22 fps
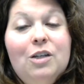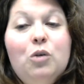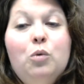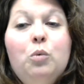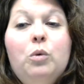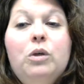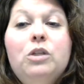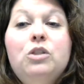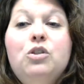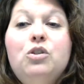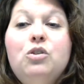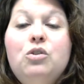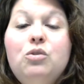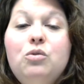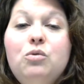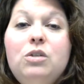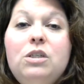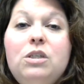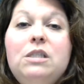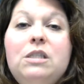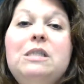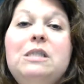when
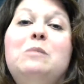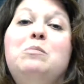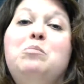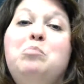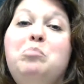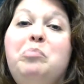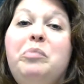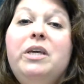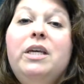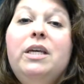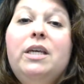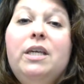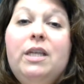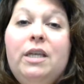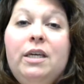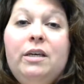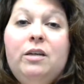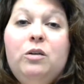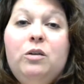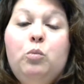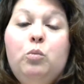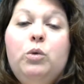students
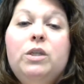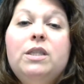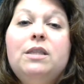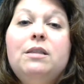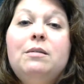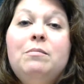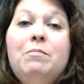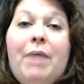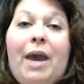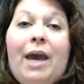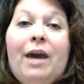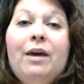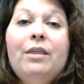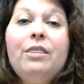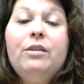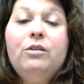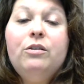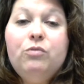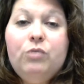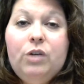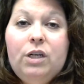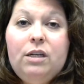begin with the math
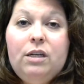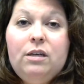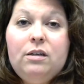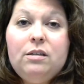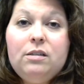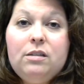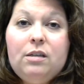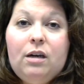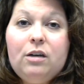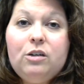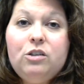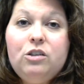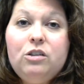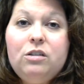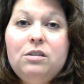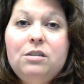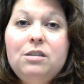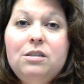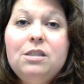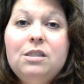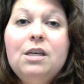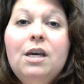and reading
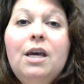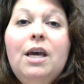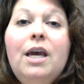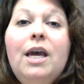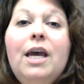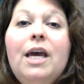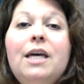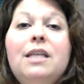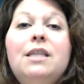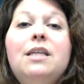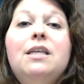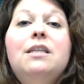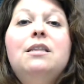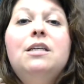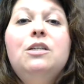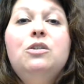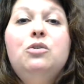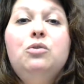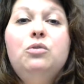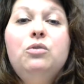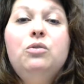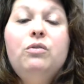sections and then
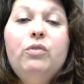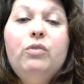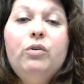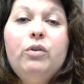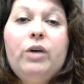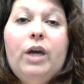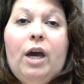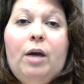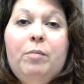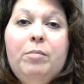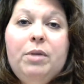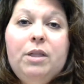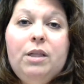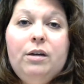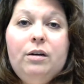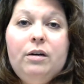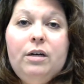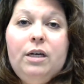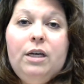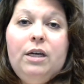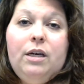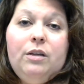they do the
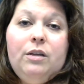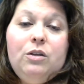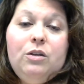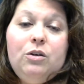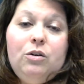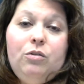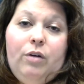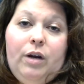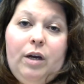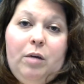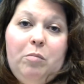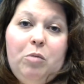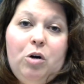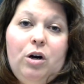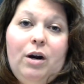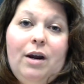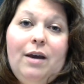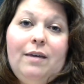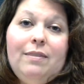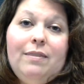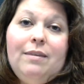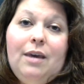vocabulary and the grammar
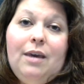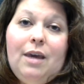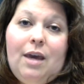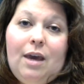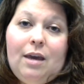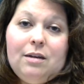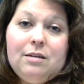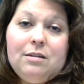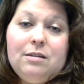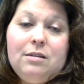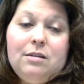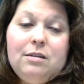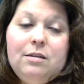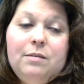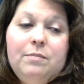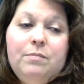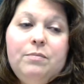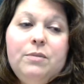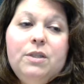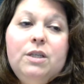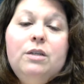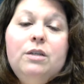at the end.
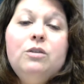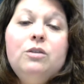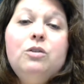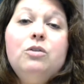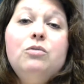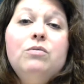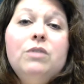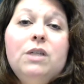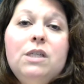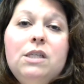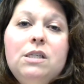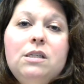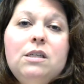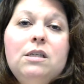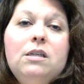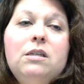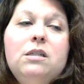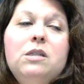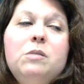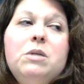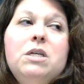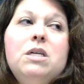The reason
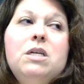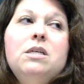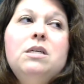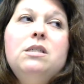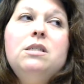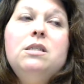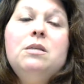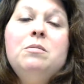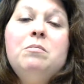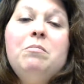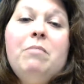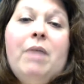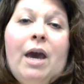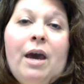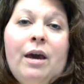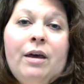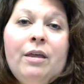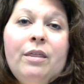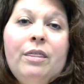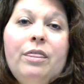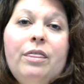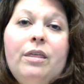is because the
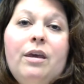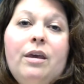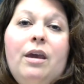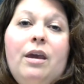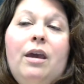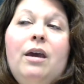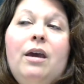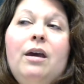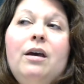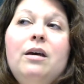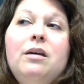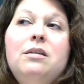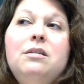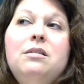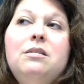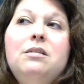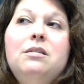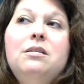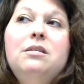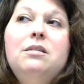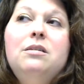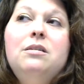math
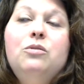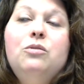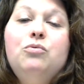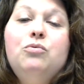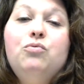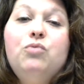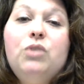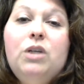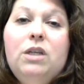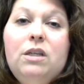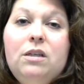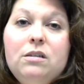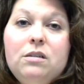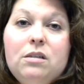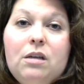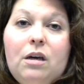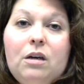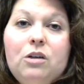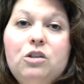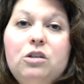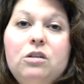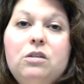and the reading
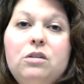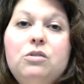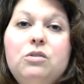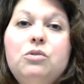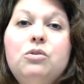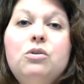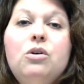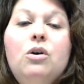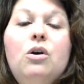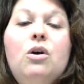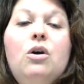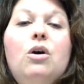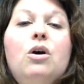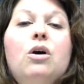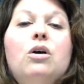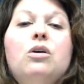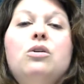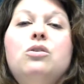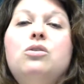sections are